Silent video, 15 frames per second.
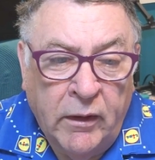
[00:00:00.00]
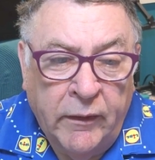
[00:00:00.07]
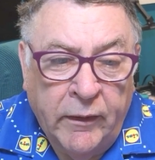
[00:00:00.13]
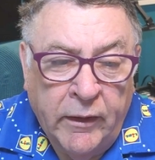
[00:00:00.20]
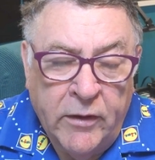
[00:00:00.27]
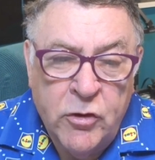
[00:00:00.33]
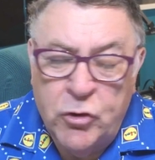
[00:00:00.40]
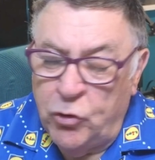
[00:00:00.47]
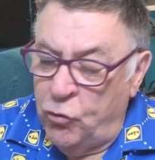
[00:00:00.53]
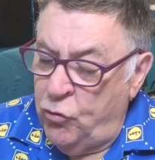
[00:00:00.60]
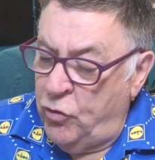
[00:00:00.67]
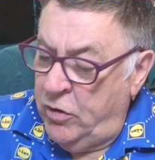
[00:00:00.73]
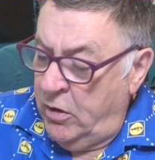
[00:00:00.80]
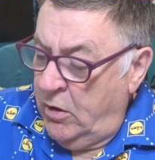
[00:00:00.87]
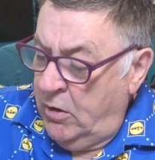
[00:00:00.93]
and it's
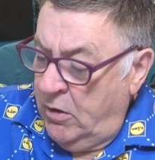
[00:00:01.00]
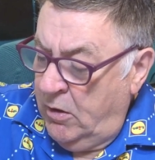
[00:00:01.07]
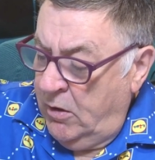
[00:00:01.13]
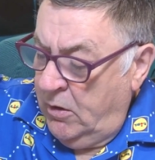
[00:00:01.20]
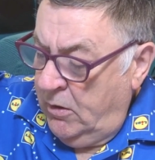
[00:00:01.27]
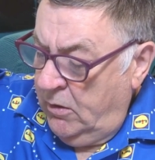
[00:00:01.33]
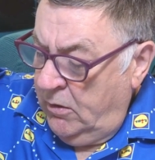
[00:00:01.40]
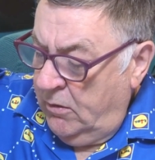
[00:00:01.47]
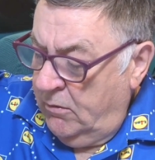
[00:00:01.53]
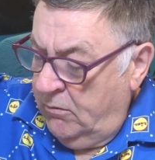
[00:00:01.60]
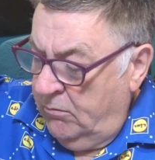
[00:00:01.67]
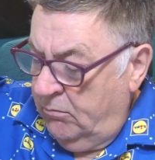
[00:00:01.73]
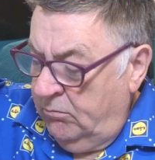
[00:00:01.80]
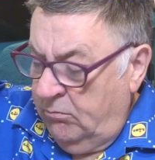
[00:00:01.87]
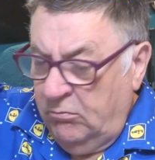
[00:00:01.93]
just
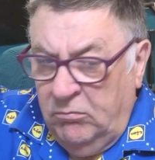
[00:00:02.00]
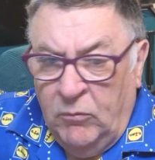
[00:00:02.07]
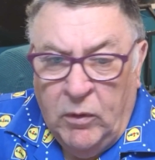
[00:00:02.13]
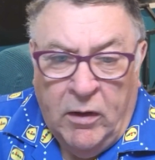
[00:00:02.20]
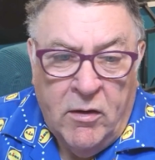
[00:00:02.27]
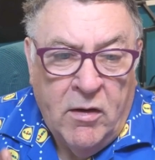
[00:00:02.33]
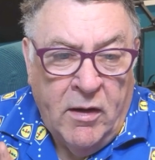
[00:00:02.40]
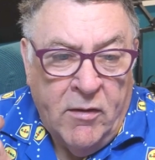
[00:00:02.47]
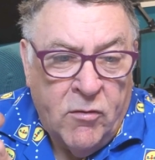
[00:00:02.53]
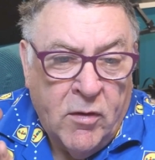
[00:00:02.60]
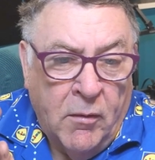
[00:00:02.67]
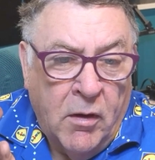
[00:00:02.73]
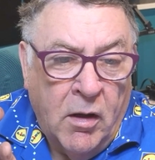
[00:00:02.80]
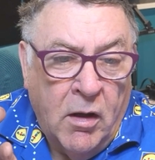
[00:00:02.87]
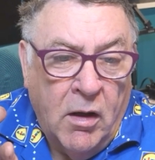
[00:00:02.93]

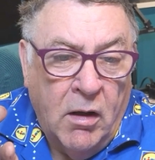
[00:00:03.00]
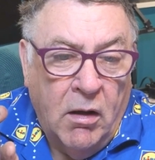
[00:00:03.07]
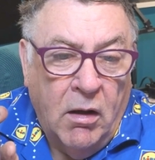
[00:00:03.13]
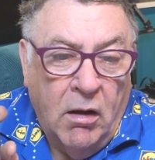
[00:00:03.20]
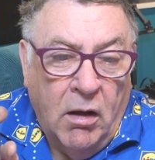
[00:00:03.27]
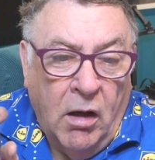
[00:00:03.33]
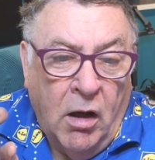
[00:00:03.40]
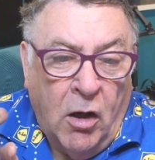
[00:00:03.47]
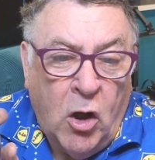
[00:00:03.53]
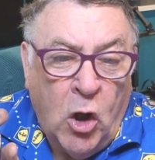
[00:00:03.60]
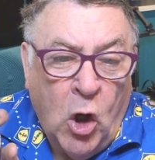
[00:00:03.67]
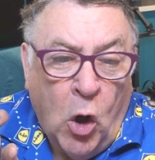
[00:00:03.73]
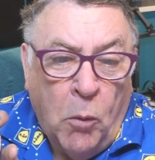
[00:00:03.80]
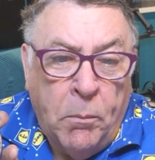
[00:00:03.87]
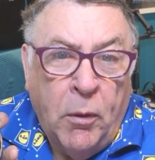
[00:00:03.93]
it's a
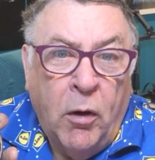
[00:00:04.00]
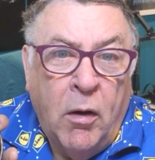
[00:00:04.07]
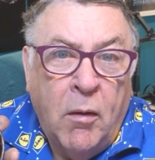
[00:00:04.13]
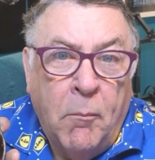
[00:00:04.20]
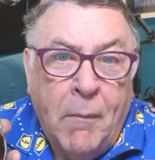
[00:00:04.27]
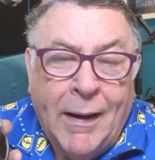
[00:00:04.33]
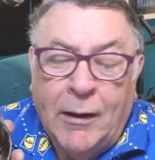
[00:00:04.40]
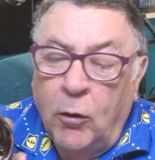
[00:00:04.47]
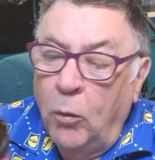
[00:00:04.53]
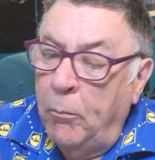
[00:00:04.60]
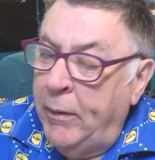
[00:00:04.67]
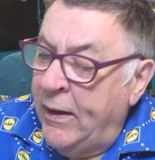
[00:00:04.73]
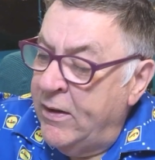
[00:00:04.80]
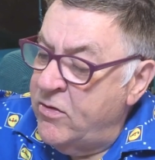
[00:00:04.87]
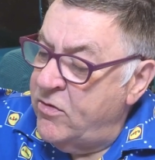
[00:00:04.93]
copper metal
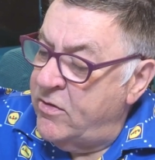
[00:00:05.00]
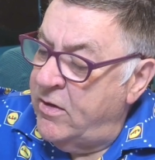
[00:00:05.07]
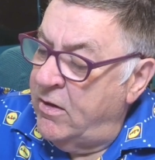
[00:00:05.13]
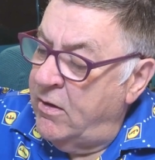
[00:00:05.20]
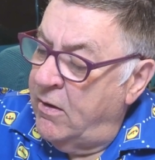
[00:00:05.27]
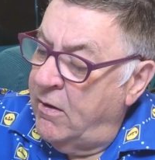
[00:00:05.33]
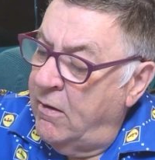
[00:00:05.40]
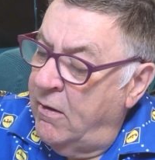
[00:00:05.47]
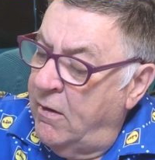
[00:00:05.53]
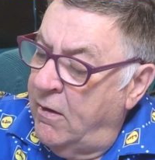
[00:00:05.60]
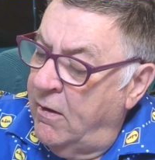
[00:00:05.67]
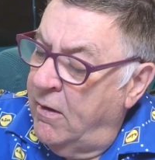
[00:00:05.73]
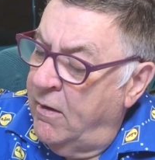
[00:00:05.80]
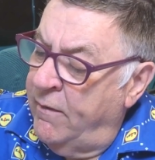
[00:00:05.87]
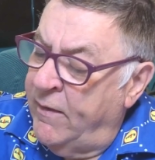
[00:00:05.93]
based
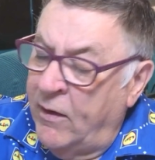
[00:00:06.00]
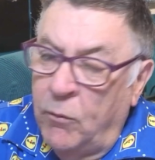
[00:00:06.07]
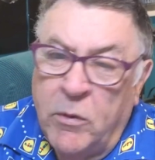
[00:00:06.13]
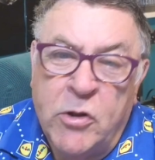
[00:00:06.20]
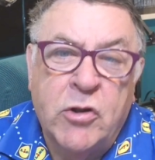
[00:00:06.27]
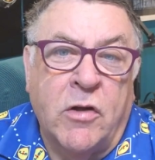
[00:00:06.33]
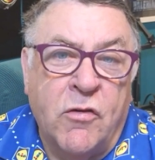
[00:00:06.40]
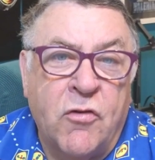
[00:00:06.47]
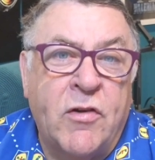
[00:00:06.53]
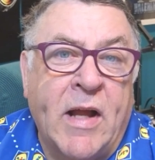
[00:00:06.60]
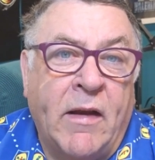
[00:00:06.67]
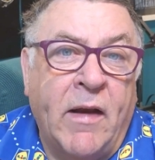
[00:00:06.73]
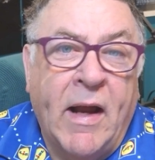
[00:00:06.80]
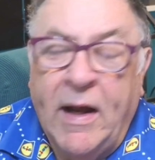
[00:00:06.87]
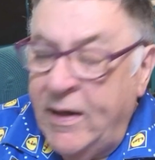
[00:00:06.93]
thing which can
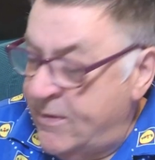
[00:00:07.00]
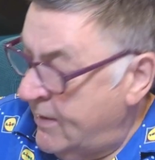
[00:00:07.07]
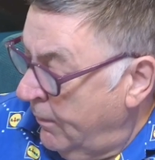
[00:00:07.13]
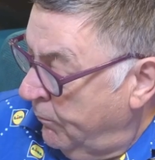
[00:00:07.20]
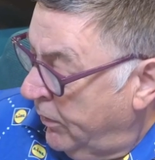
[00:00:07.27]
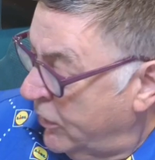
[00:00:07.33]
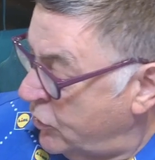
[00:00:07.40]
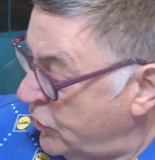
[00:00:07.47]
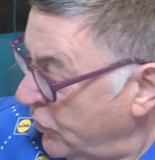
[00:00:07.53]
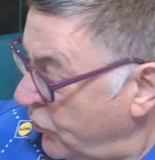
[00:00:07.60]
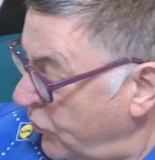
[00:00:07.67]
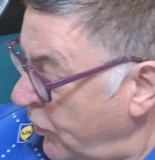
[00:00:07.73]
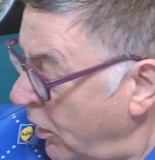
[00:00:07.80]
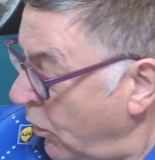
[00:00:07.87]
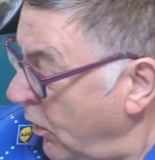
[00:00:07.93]
stand high
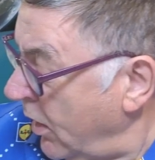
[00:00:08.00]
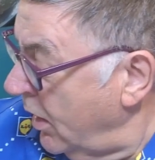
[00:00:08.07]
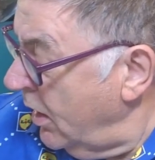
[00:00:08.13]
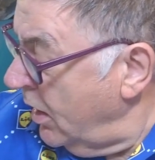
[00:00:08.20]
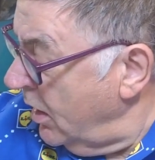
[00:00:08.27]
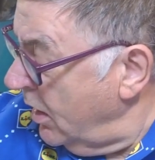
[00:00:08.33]
temperatures. So